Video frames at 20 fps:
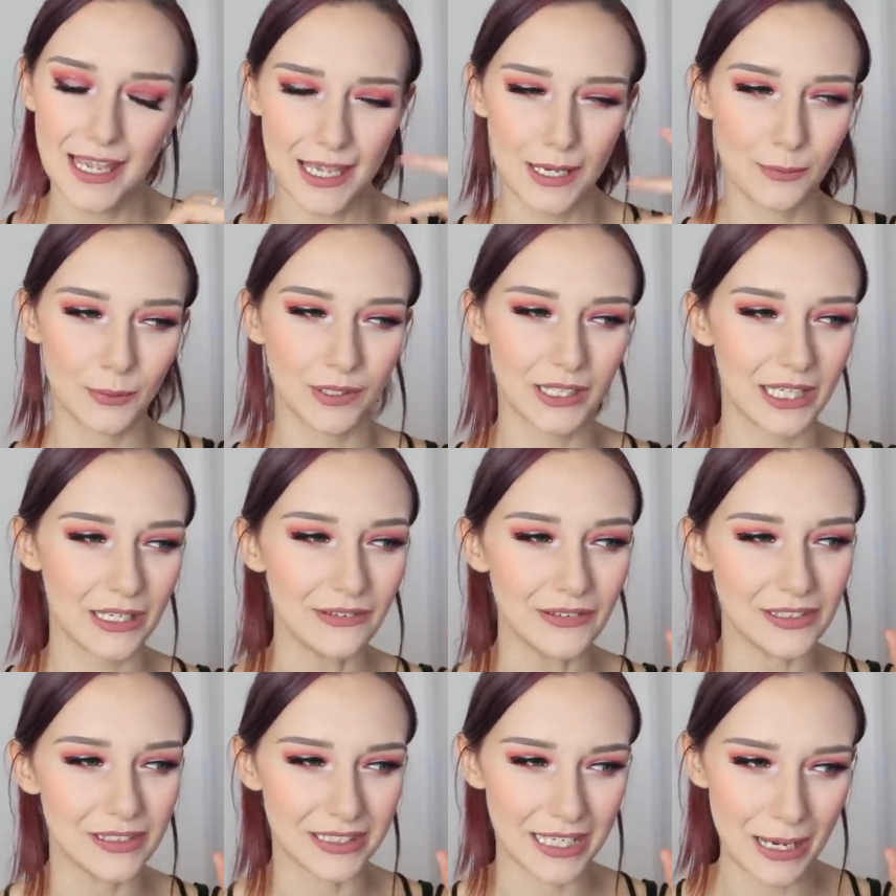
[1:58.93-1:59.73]
It will
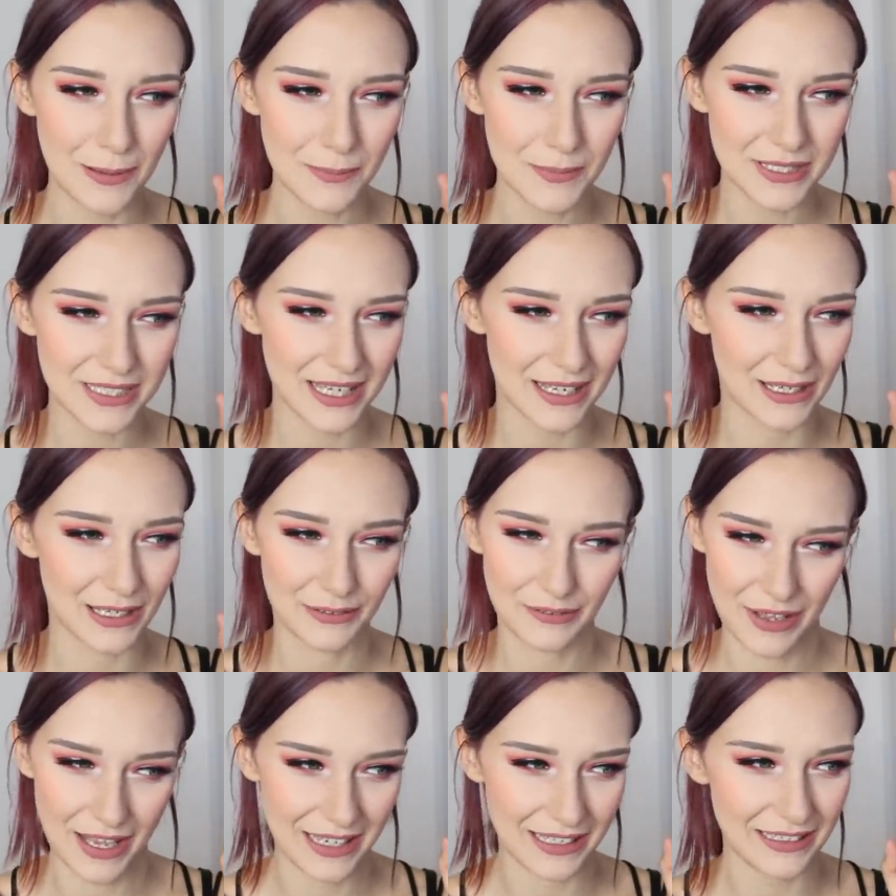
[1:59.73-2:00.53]
give you 10%
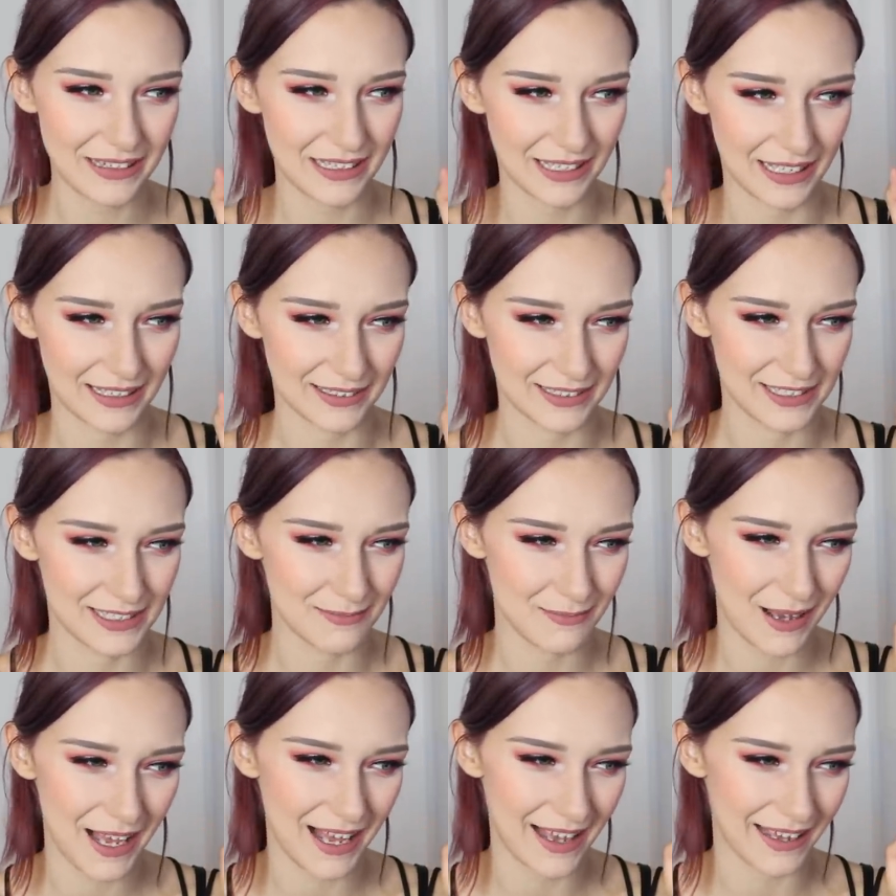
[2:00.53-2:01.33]
off anything else
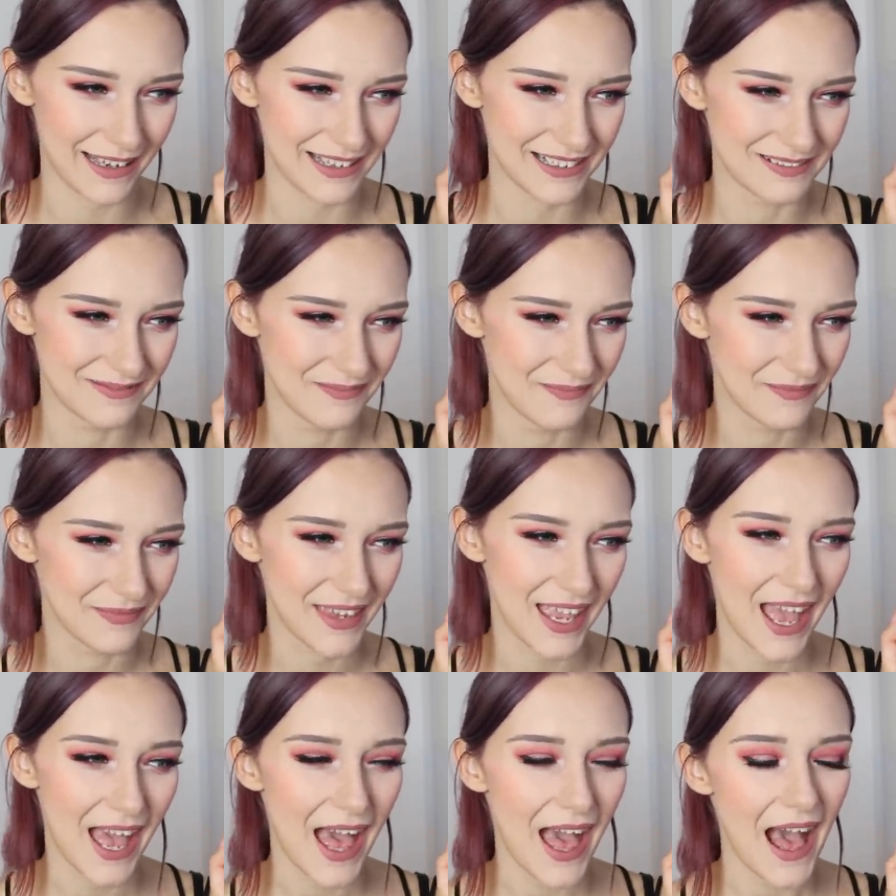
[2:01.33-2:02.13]
you buy.
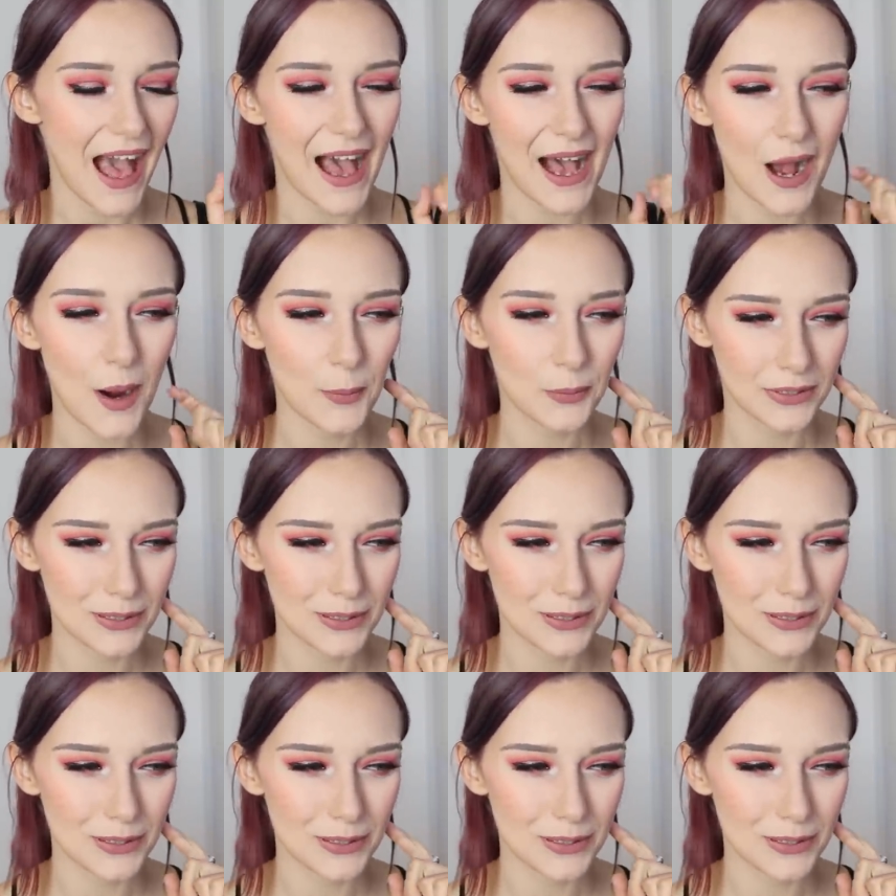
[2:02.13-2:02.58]
Our